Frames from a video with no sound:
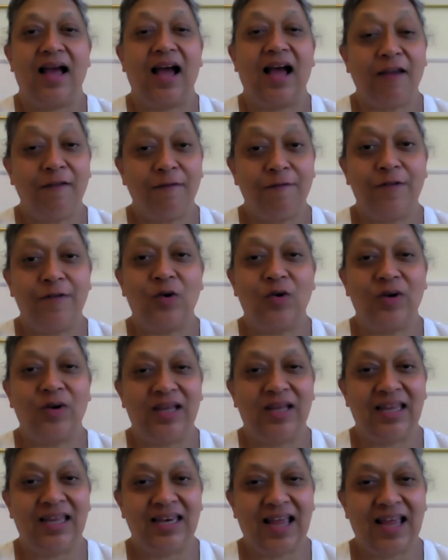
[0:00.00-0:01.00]
I feel
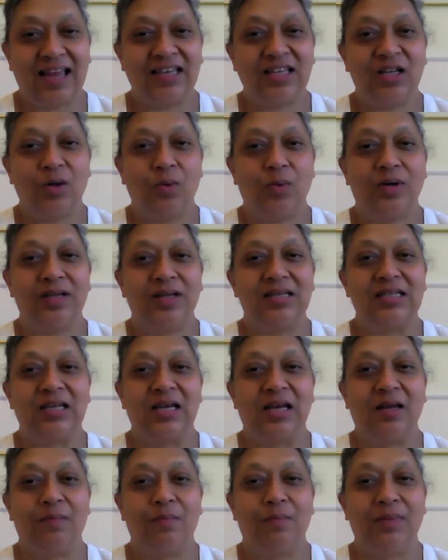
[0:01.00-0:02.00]
inadequate
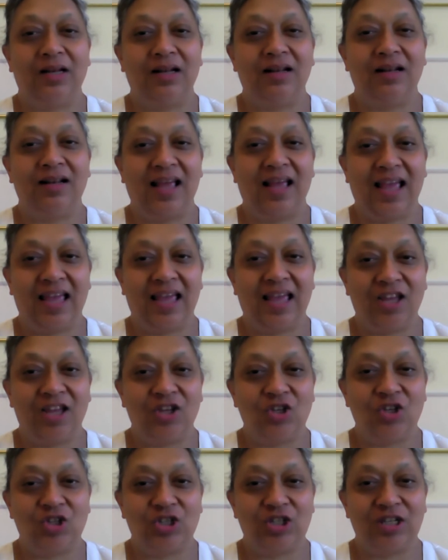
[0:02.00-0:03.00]
and
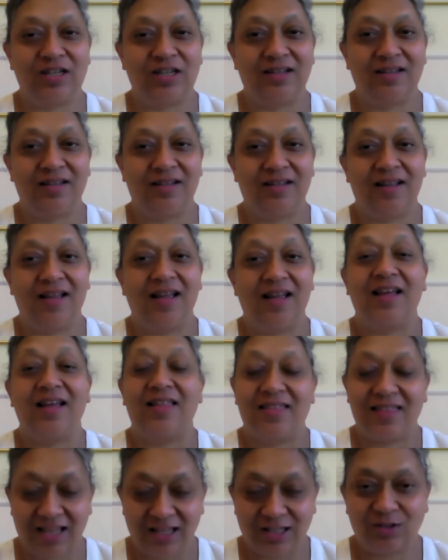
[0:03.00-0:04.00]
middle-aged.
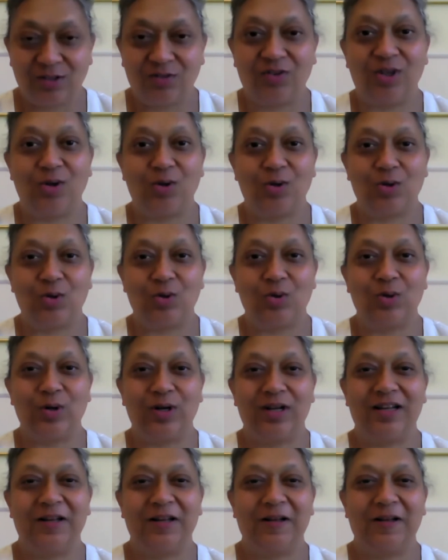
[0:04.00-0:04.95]
Thanks for your talk.